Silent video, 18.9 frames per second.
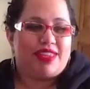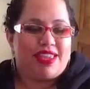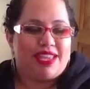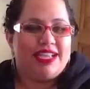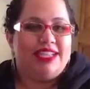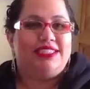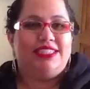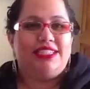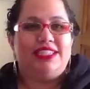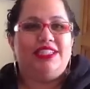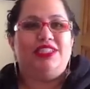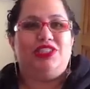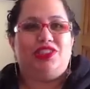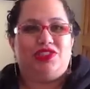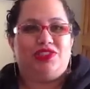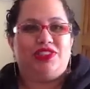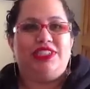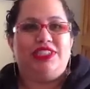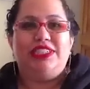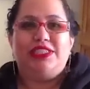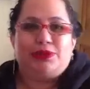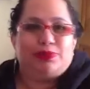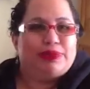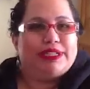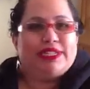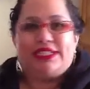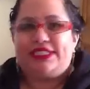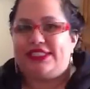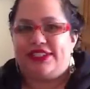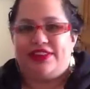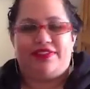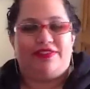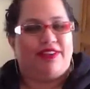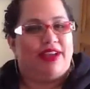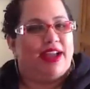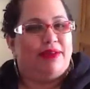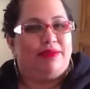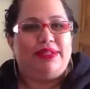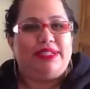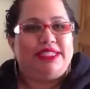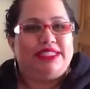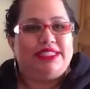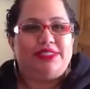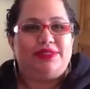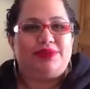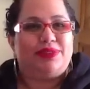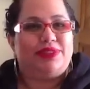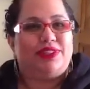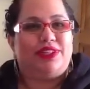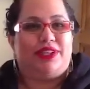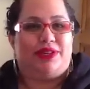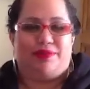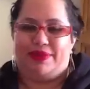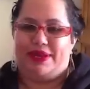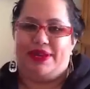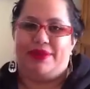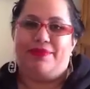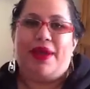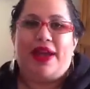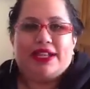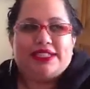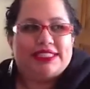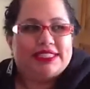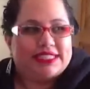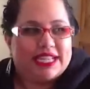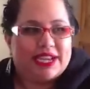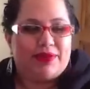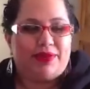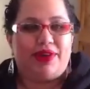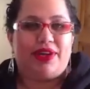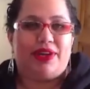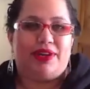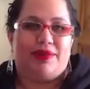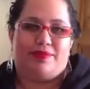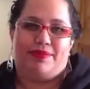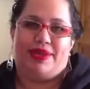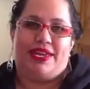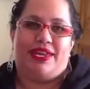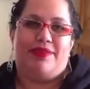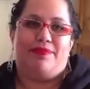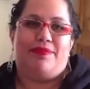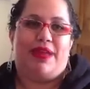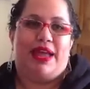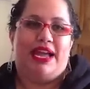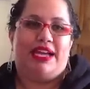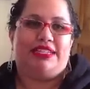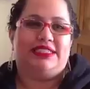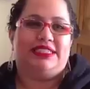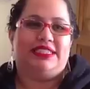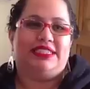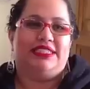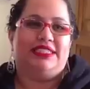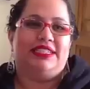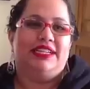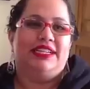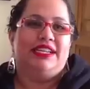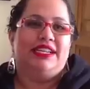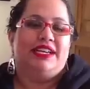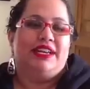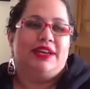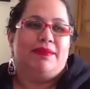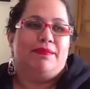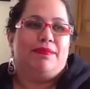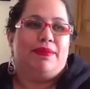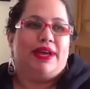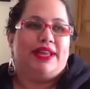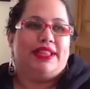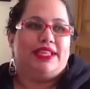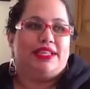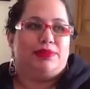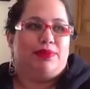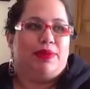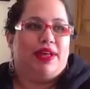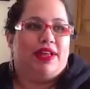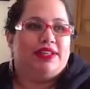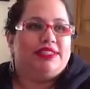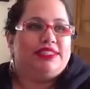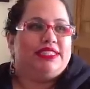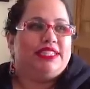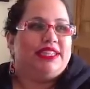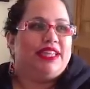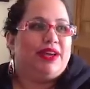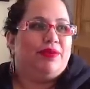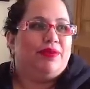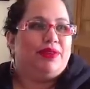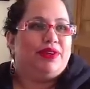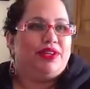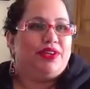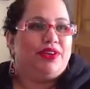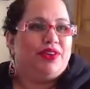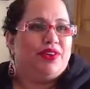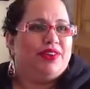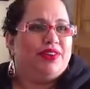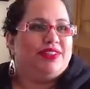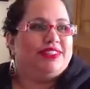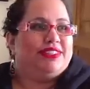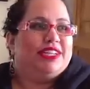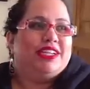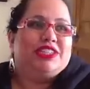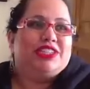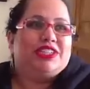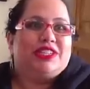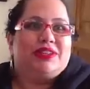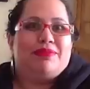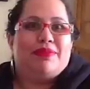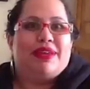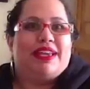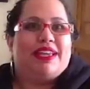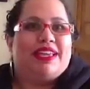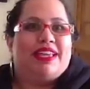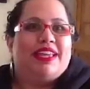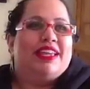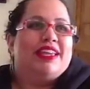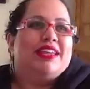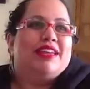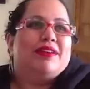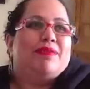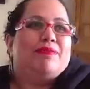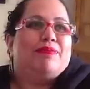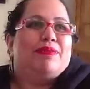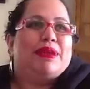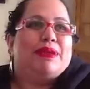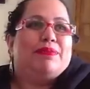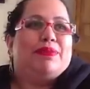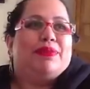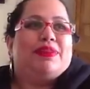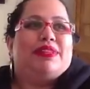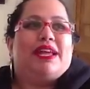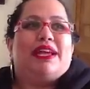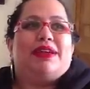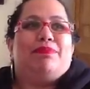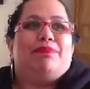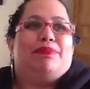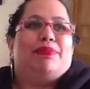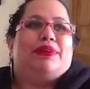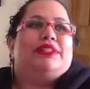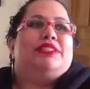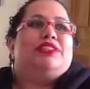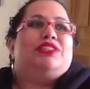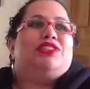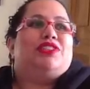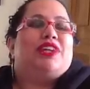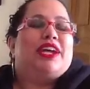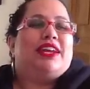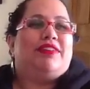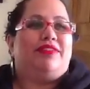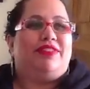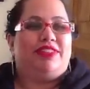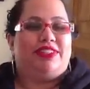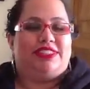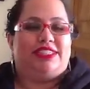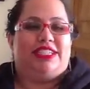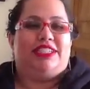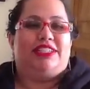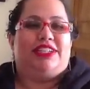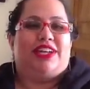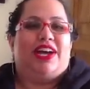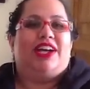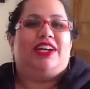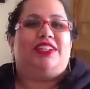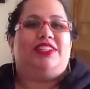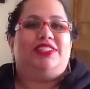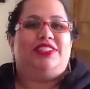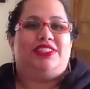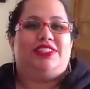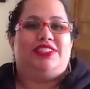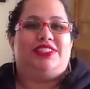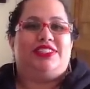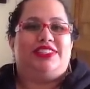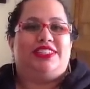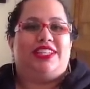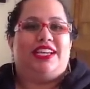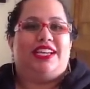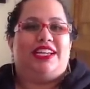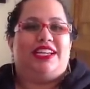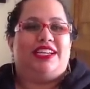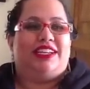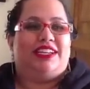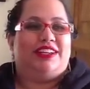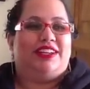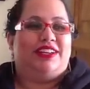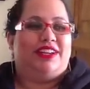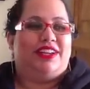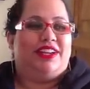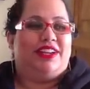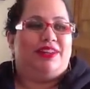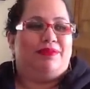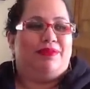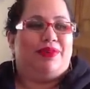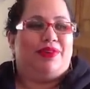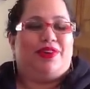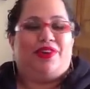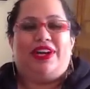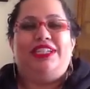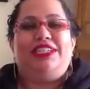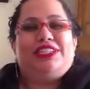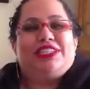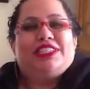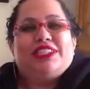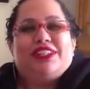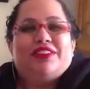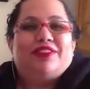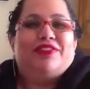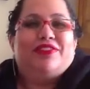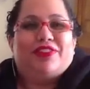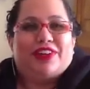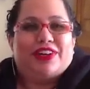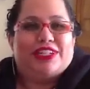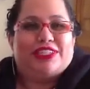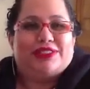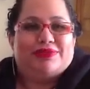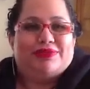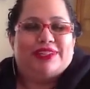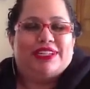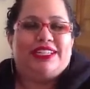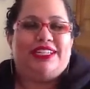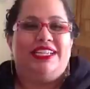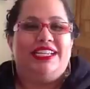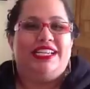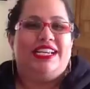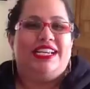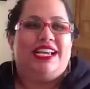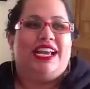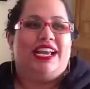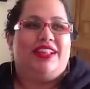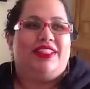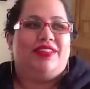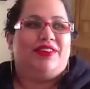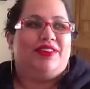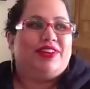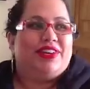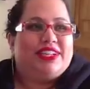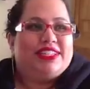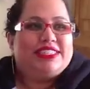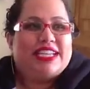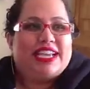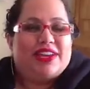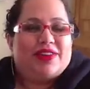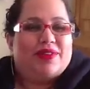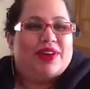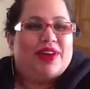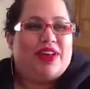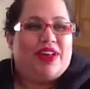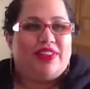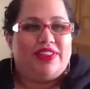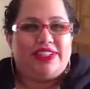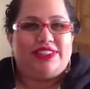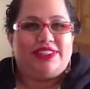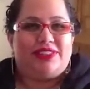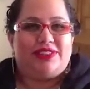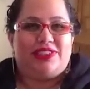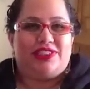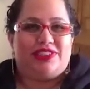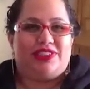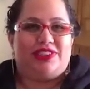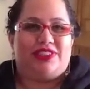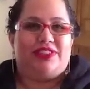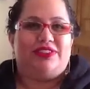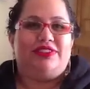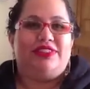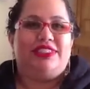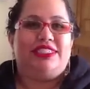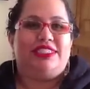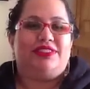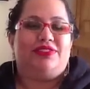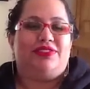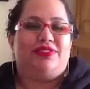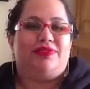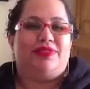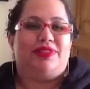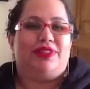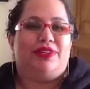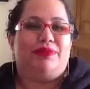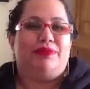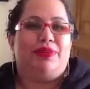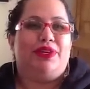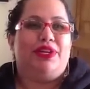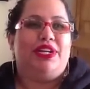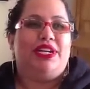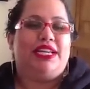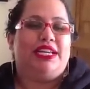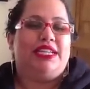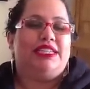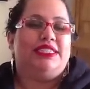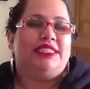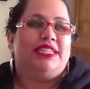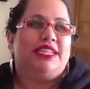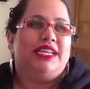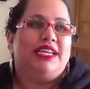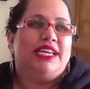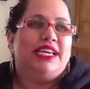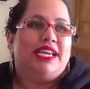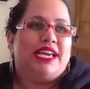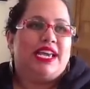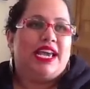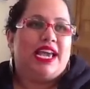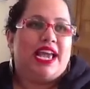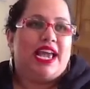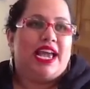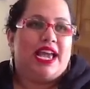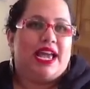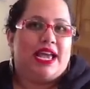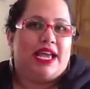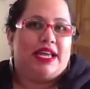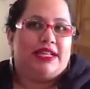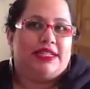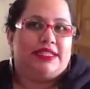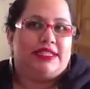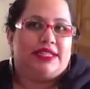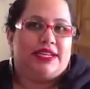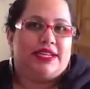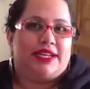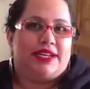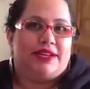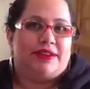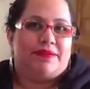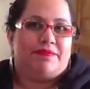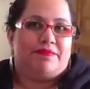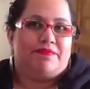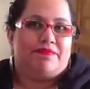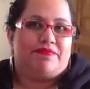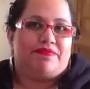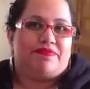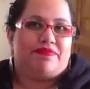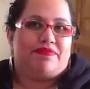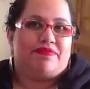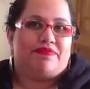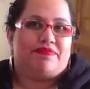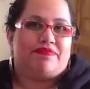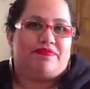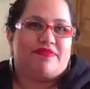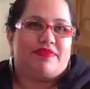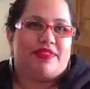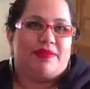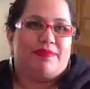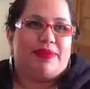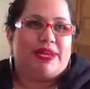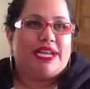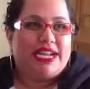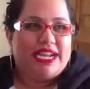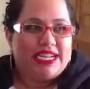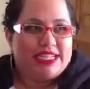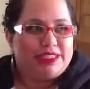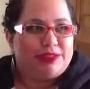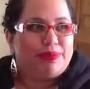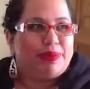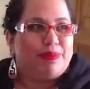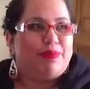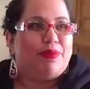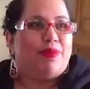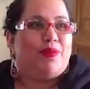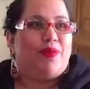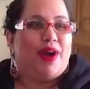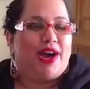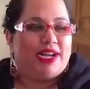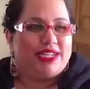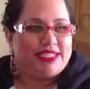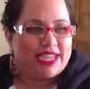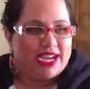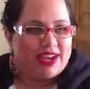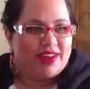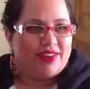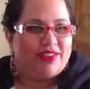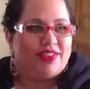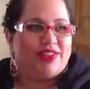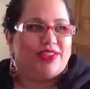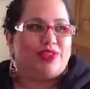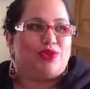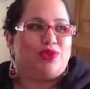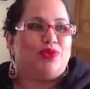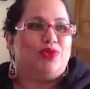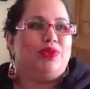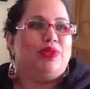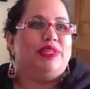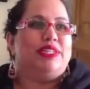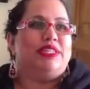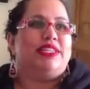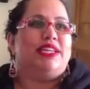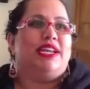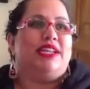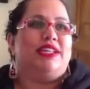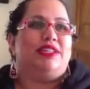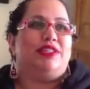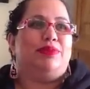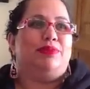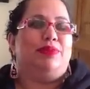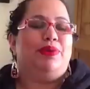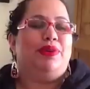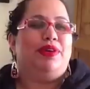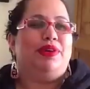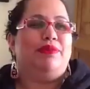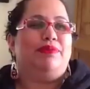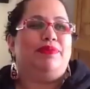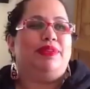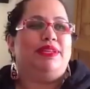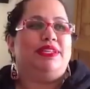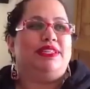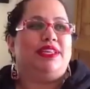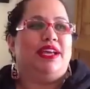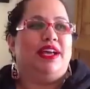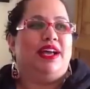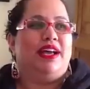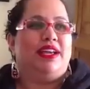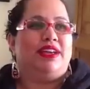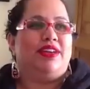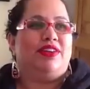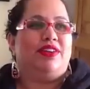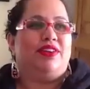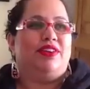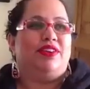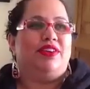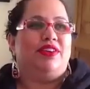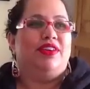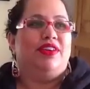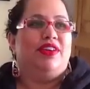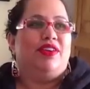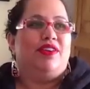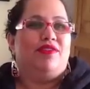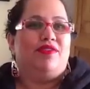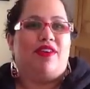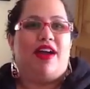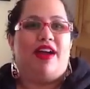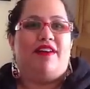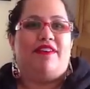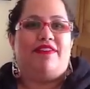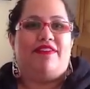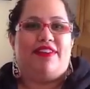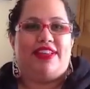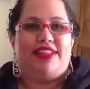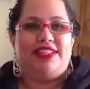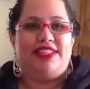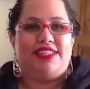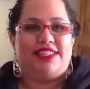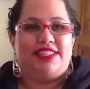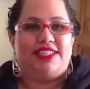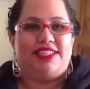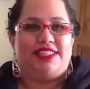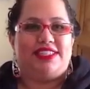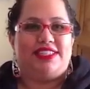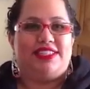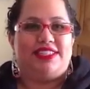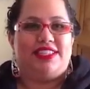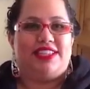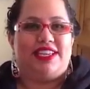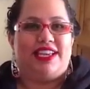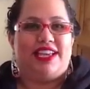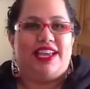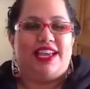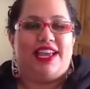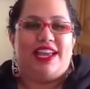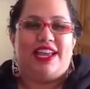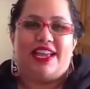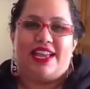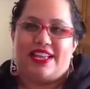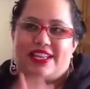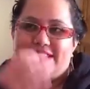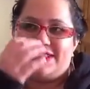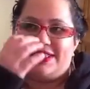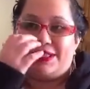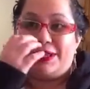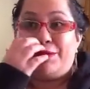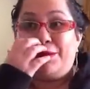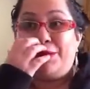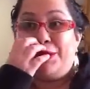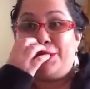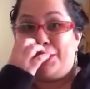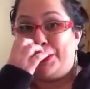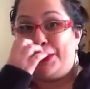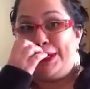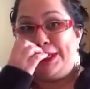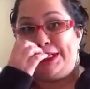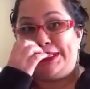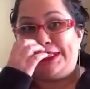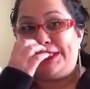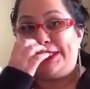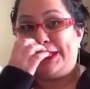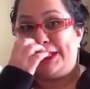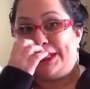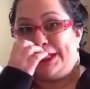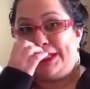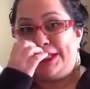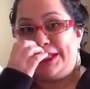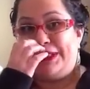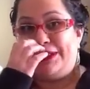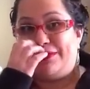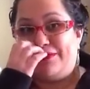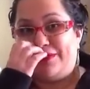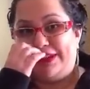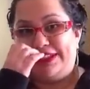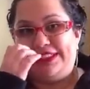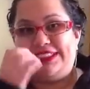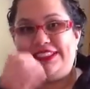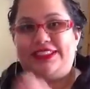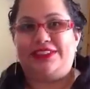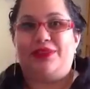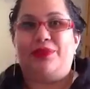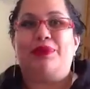into the streets because their families were going to be impacted. They were going to be impacted by this policy that would, you know, essentially make people like bus drivers and doctors like immigration enforcement, and they're going to take away all these social services from the communities. And um, because people walked out, the school decided to put up these iron wrought fences, and they would grease the fences so